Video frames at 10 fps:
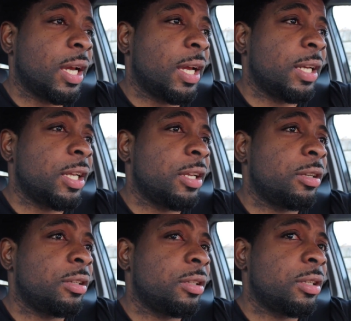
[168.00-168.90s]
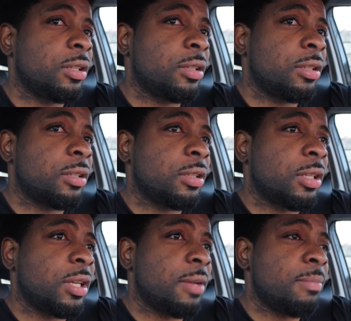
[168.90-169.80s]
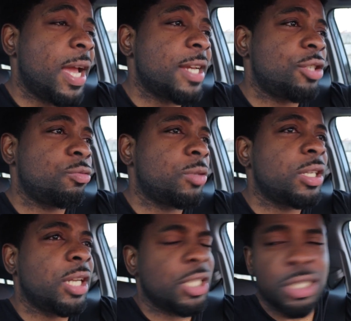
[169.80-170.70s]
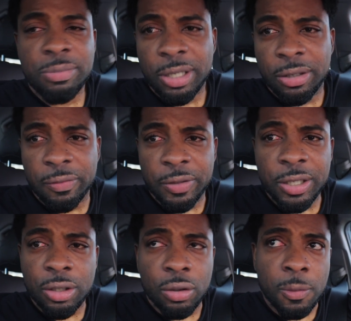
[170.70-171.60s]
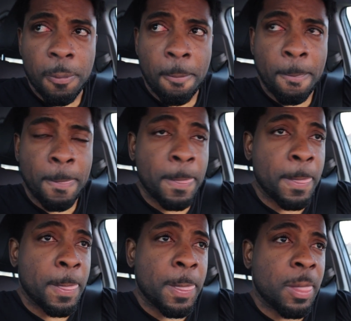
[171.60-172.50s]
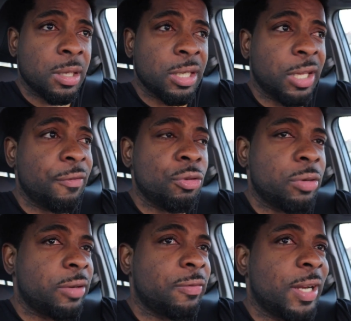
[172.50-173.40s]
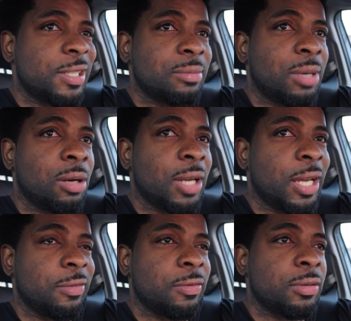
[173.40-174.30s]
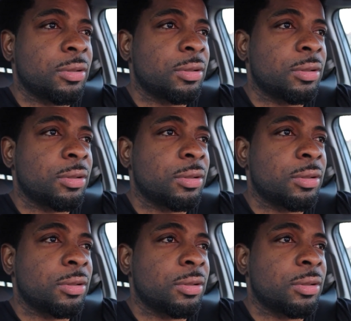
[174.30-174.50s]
And then imagine one day she made a video giving you advice about life.